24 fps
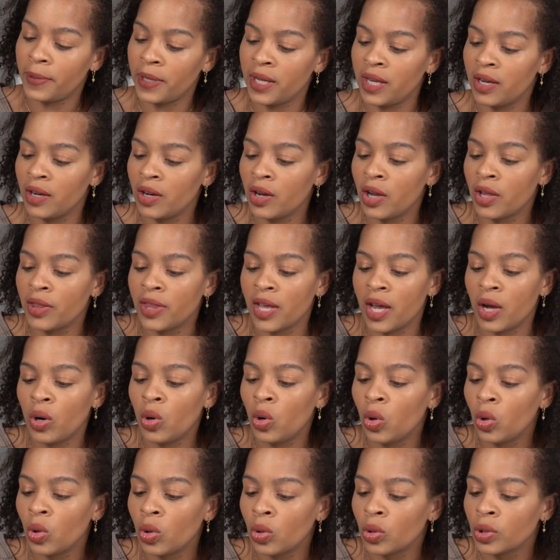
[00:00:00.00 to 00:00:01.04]
here that
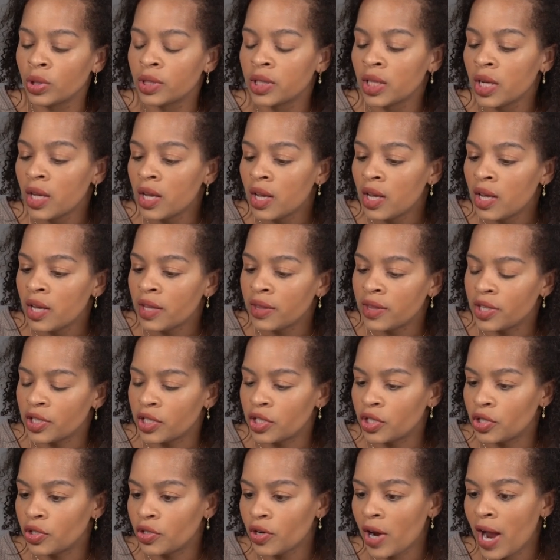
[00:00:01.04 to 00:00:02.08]
hold the
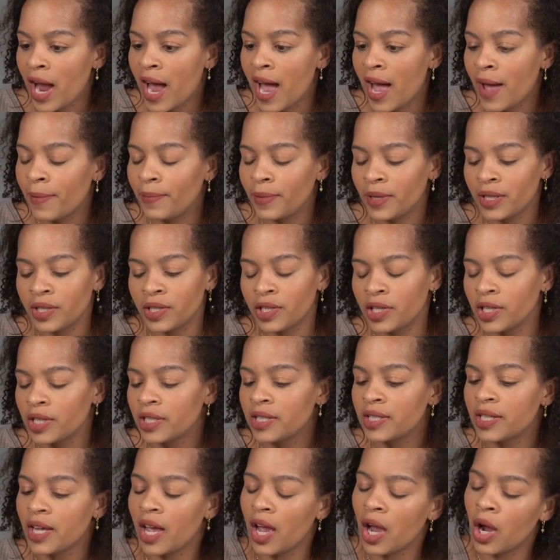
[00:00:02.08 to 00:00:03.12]
strap. It's
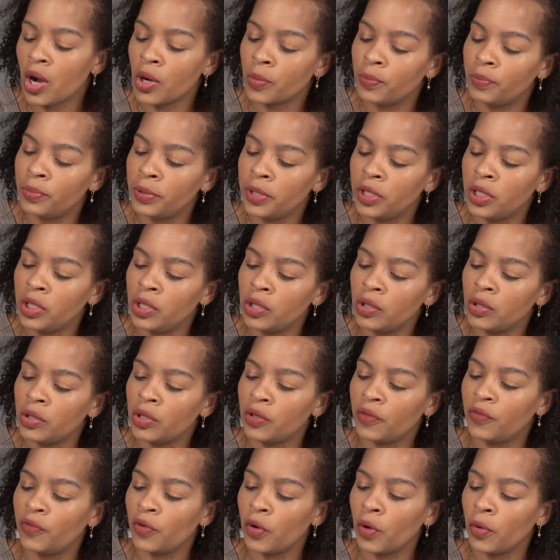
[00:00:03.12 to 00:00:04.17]
just a
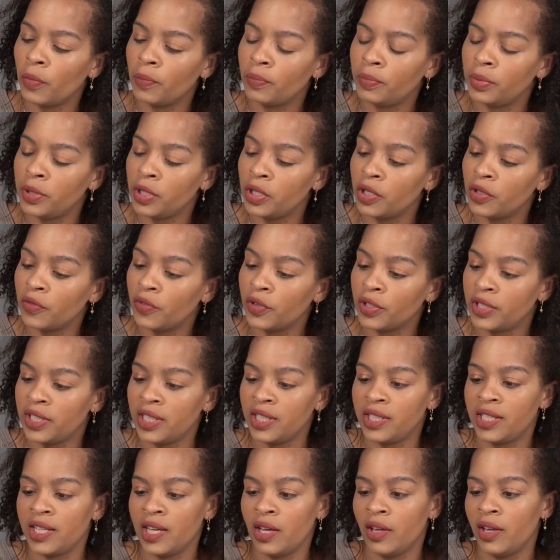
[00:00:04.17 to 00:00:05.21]
beautiful, beautiful
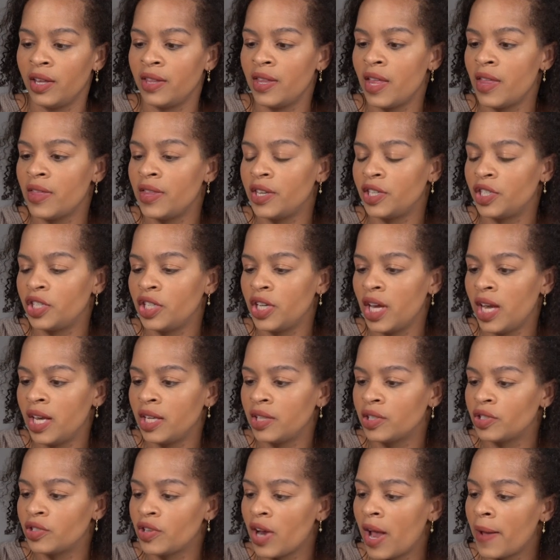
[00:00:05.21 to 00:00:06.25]
detail. And then the
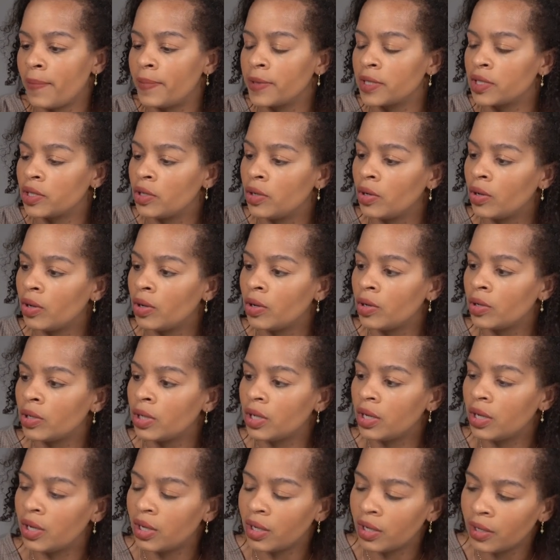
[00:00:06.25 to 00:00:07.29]
chain strap is gold.
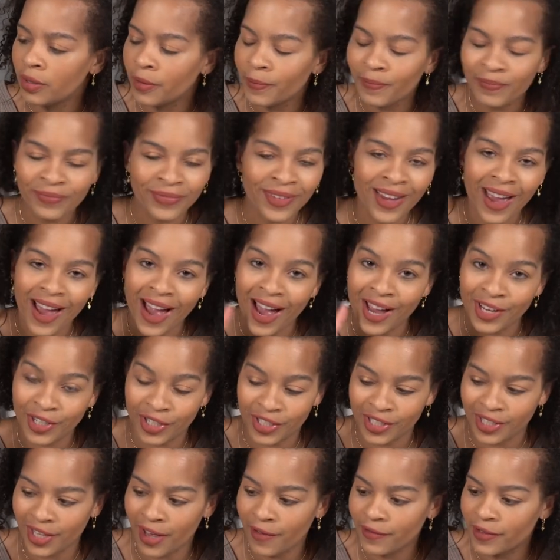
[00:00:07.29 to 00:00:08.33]
I
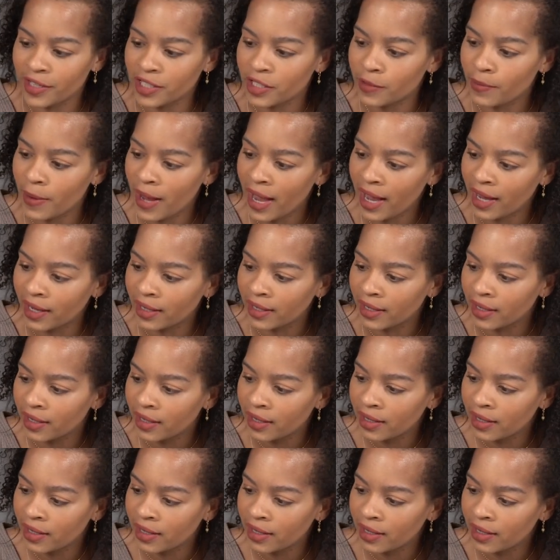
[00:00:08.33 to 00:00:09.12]
just love this bag.